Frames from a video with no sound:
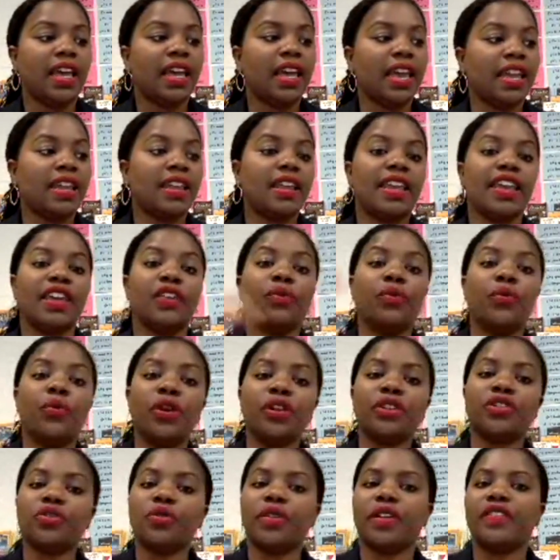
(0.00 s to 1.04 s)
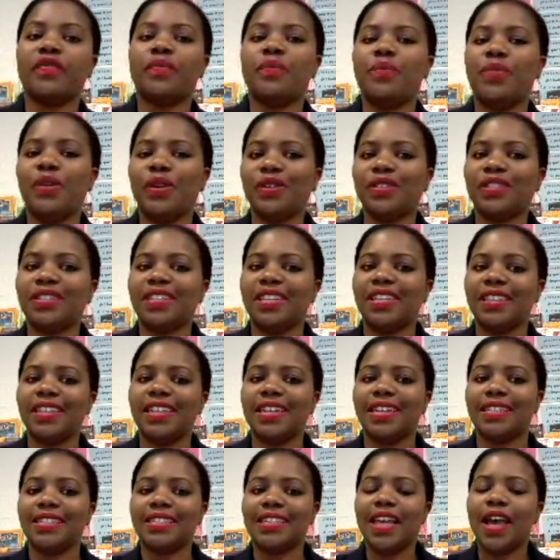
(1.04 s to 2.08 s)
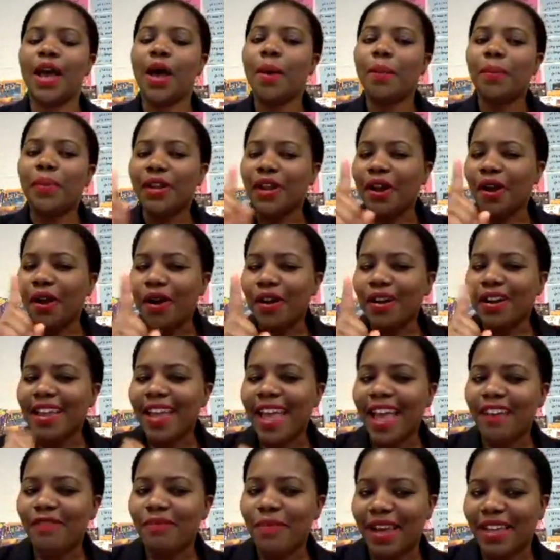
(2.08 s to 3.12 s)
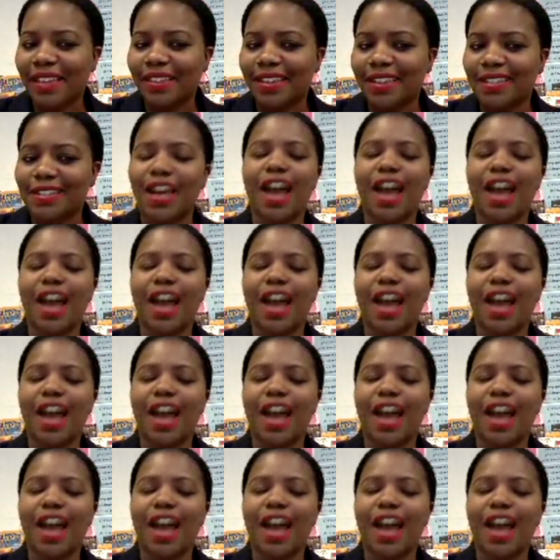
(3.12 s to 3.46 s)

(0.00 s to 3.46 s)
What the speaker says: And again, we're sort of building a list, but I already have my list.